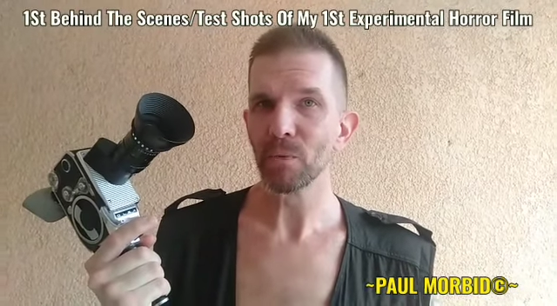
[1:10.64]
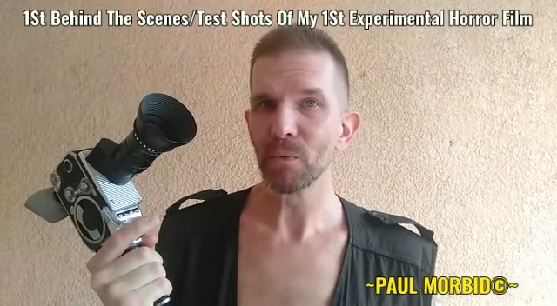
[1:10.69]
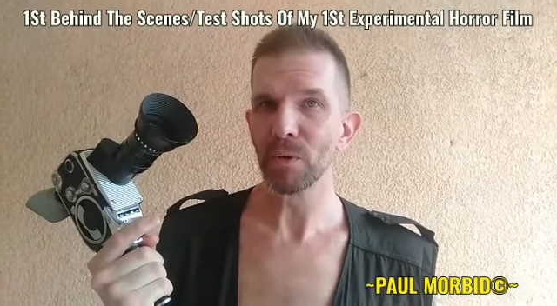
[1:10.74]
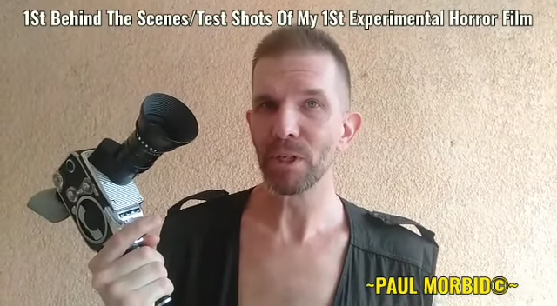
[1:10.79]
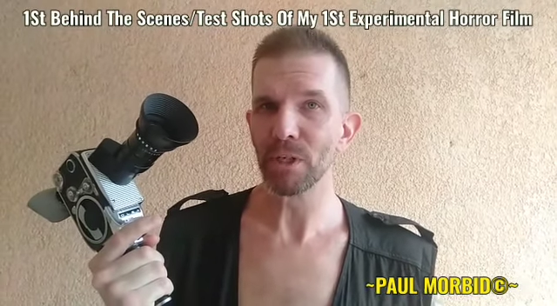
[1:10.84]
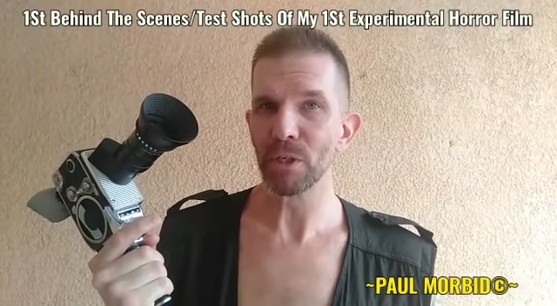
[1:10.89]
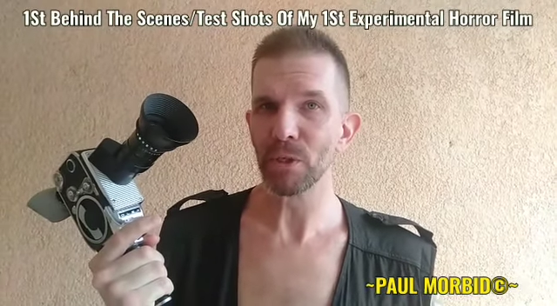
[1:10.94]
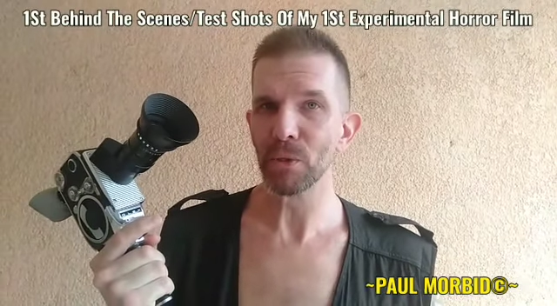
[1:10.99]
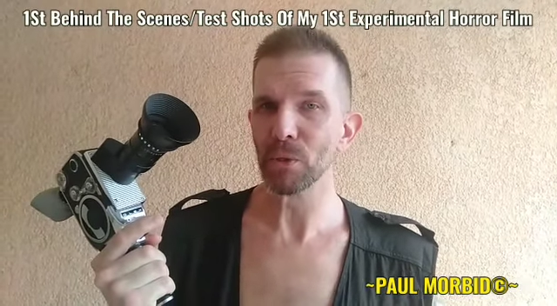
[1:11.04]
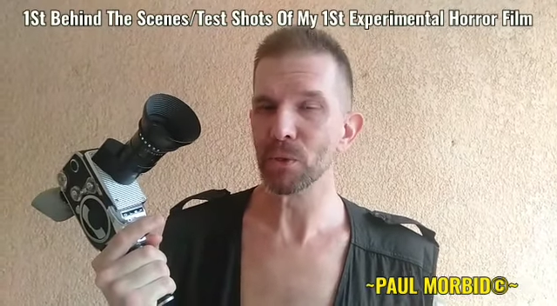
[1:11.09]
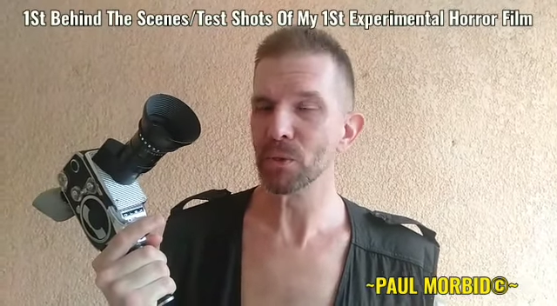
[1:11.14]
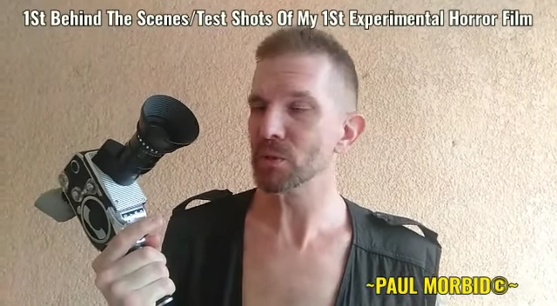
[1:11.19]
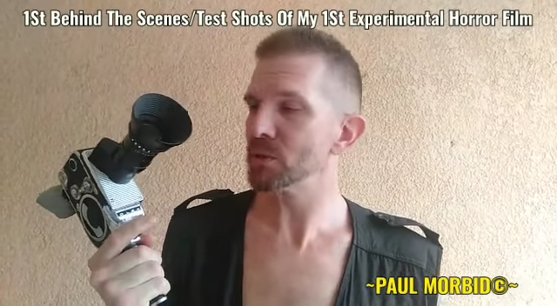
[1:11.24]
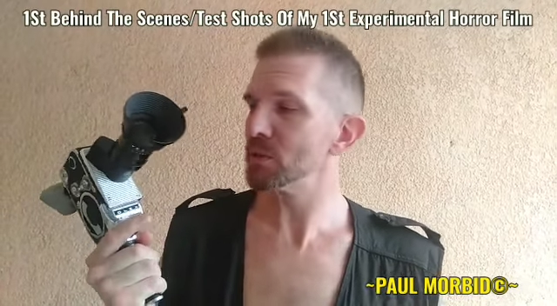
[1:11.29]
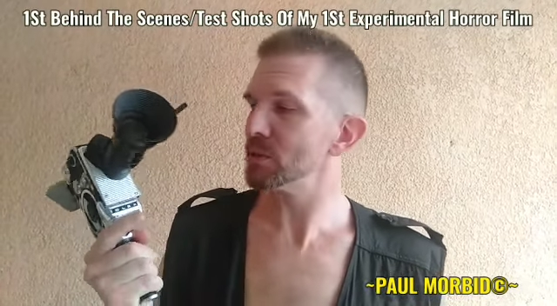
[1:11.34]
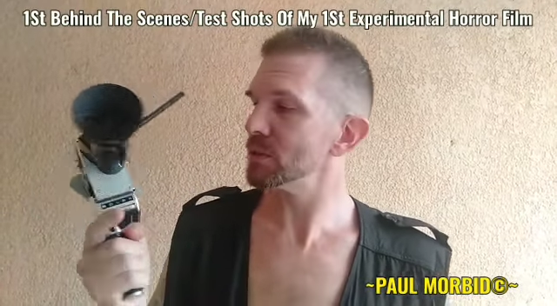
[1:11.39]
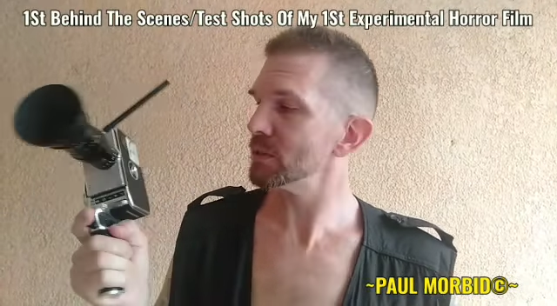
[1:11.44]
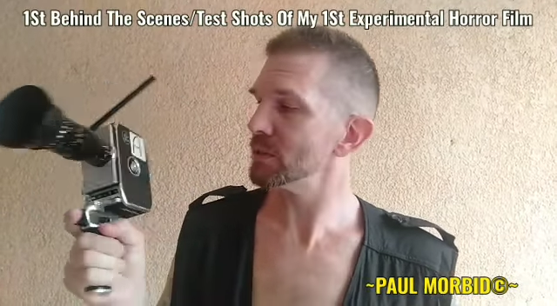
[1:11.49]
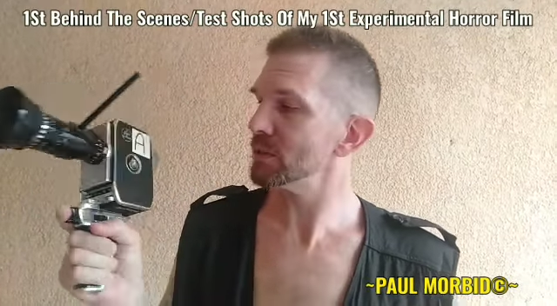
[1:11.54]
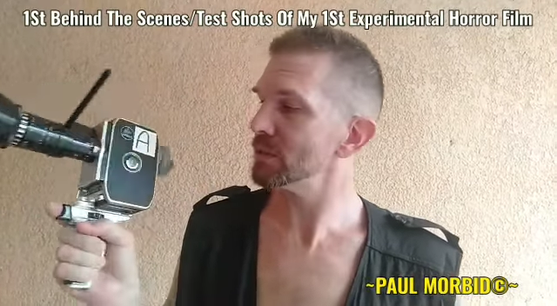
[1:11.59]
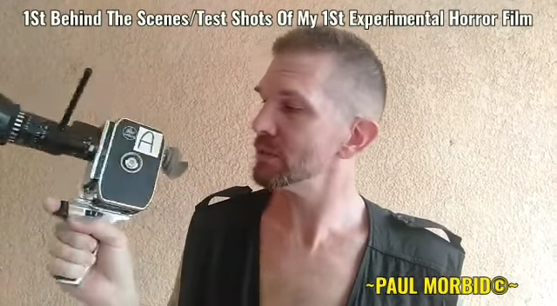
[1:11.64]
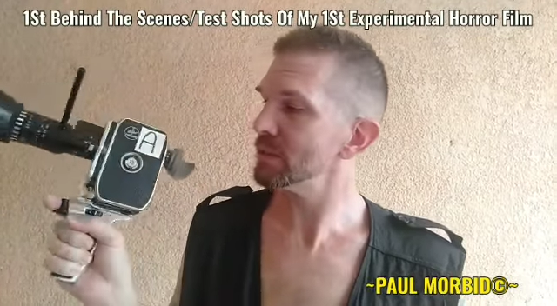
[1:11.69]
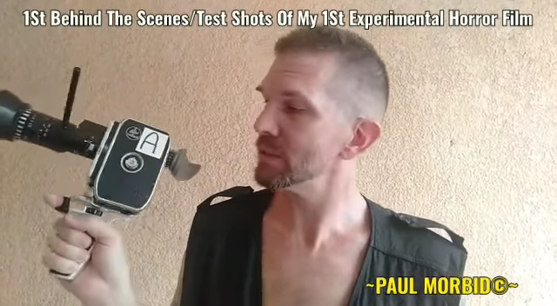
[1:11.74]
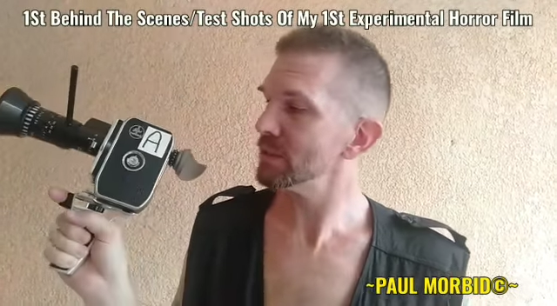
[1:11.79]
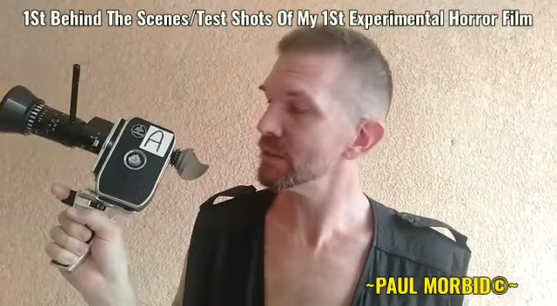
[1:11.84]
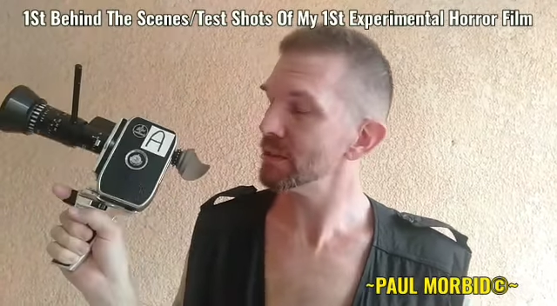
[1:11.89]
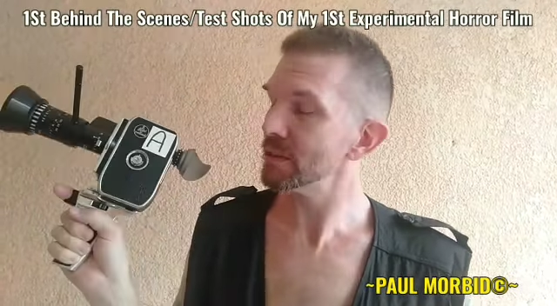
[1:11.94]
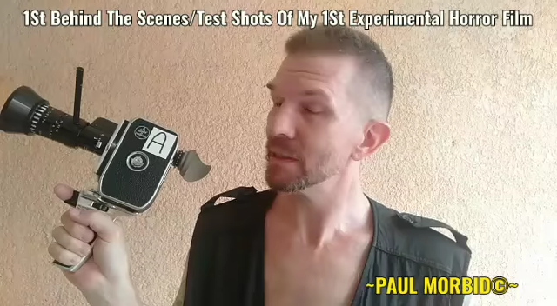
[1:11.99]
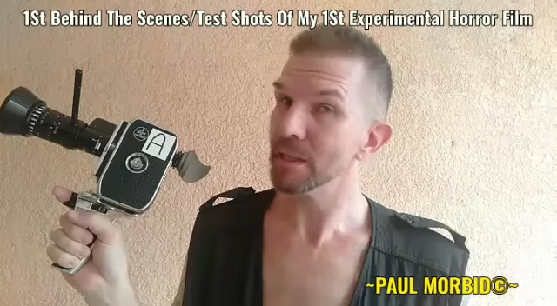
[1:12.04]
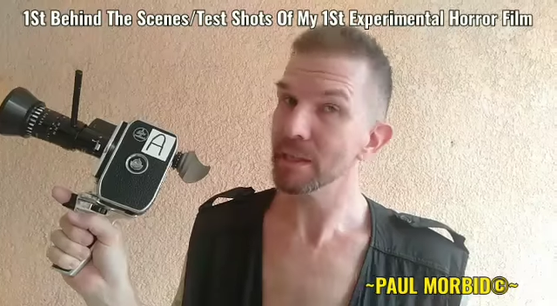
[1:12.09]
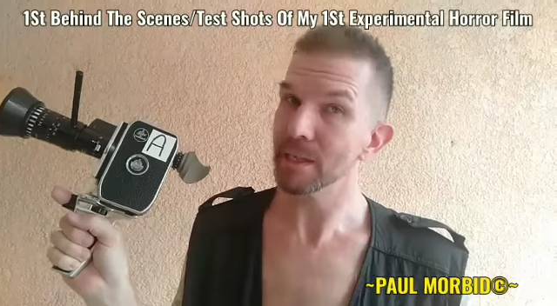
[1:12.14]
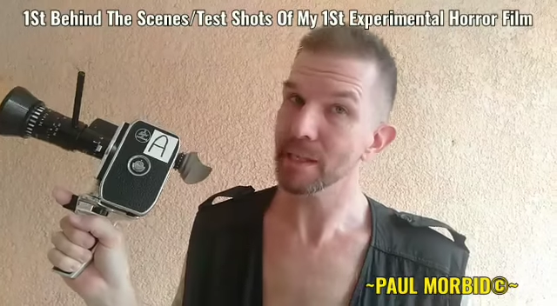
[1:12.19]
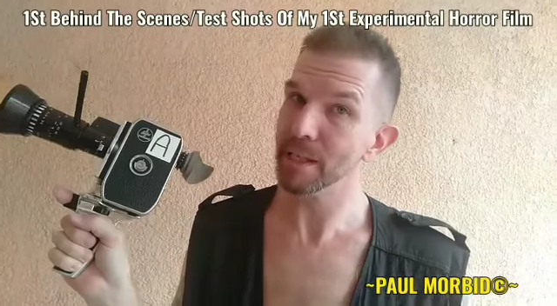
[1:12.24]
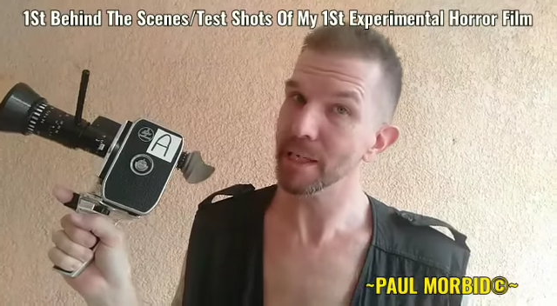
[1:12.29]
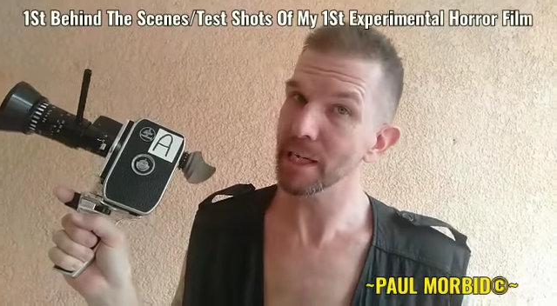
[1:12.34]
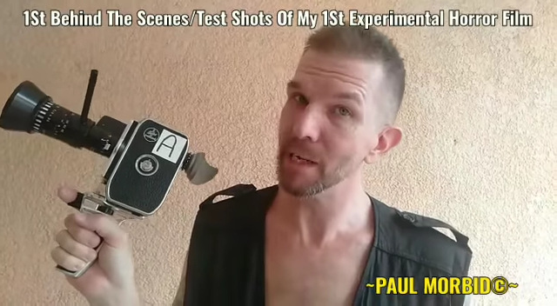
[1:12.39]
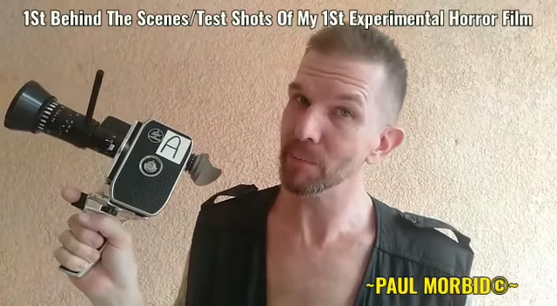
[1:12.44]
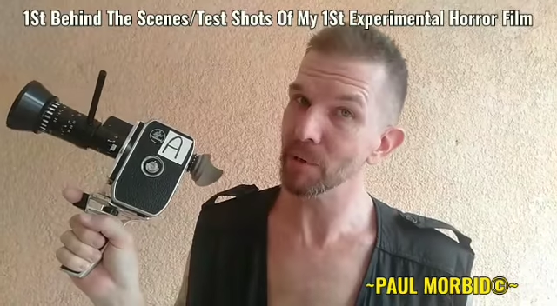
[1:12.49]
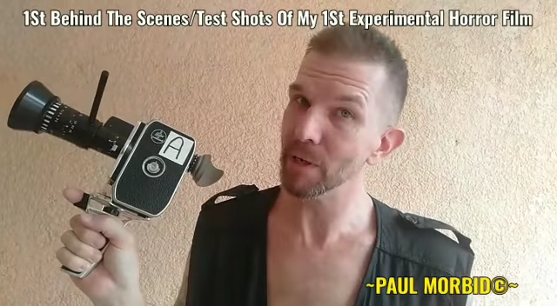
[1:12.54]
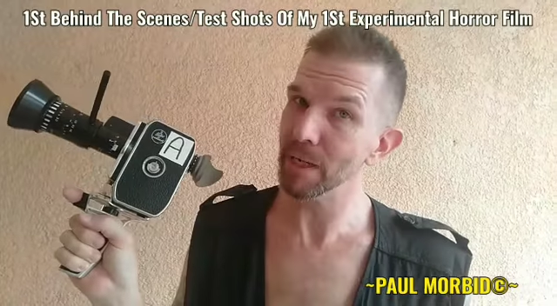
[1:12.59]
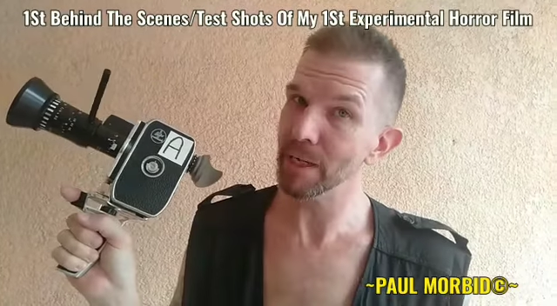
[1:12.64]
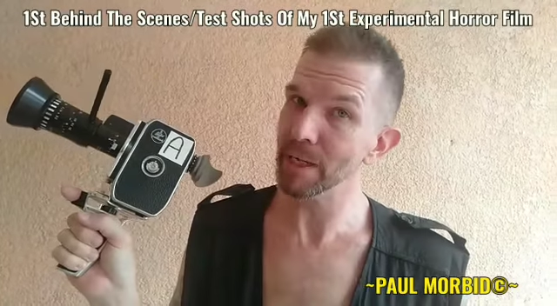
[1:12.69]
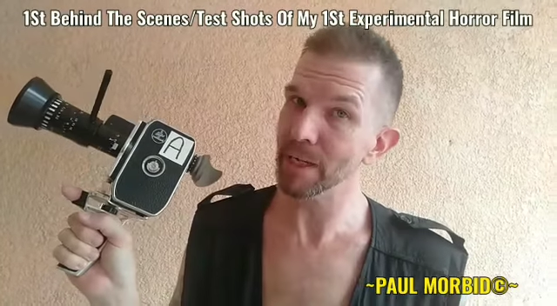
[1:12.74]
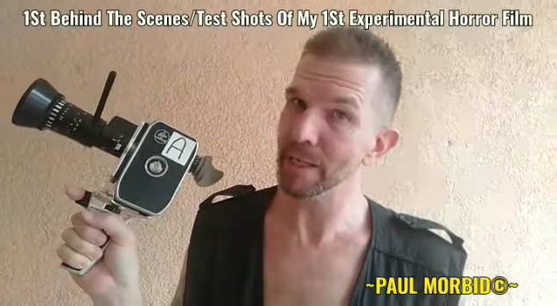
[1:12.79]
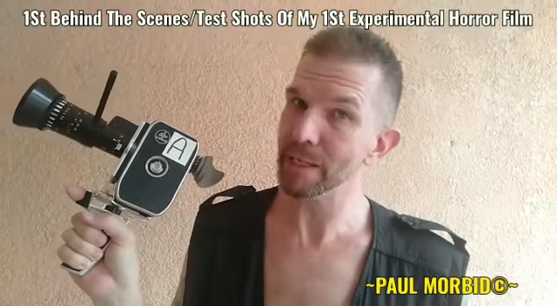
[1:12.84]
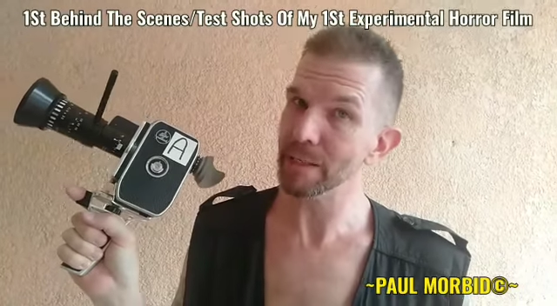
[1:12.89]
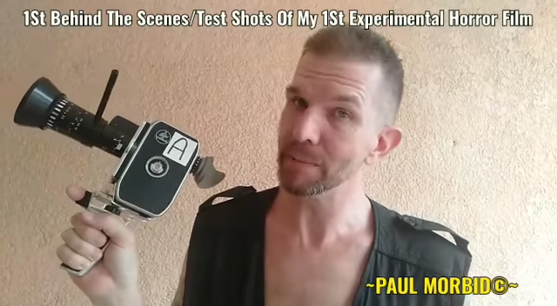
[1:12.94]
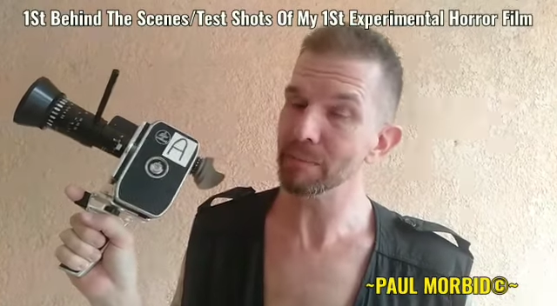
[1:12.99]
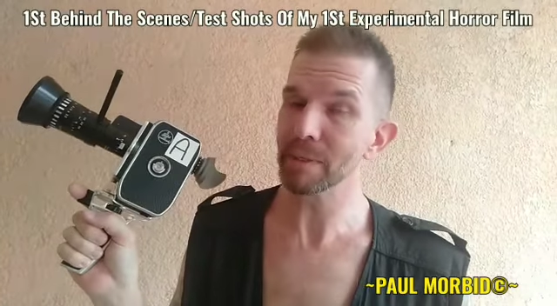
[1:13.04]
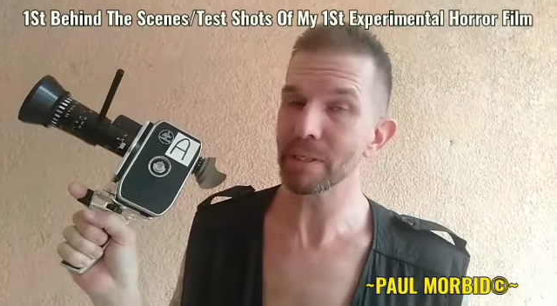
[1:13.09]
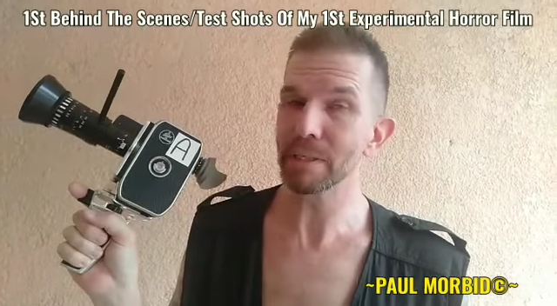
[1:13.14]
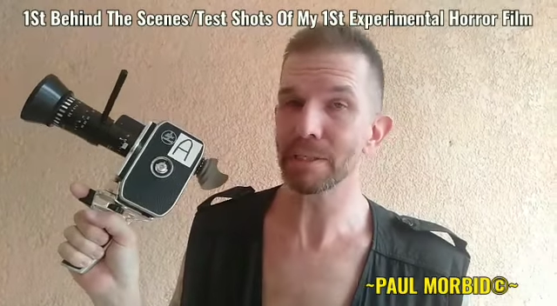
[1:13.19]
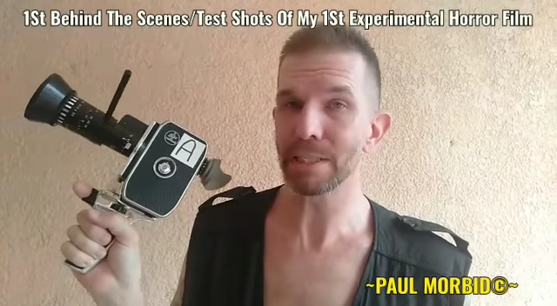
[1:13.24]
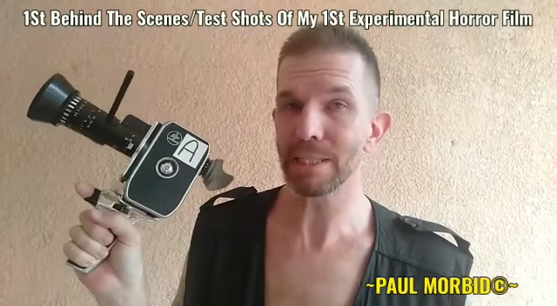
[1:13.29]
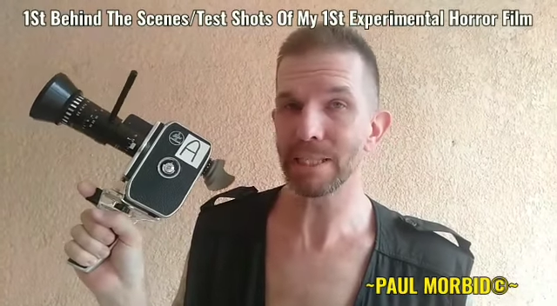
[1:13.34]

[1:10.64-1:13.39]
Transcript: We used camera A because,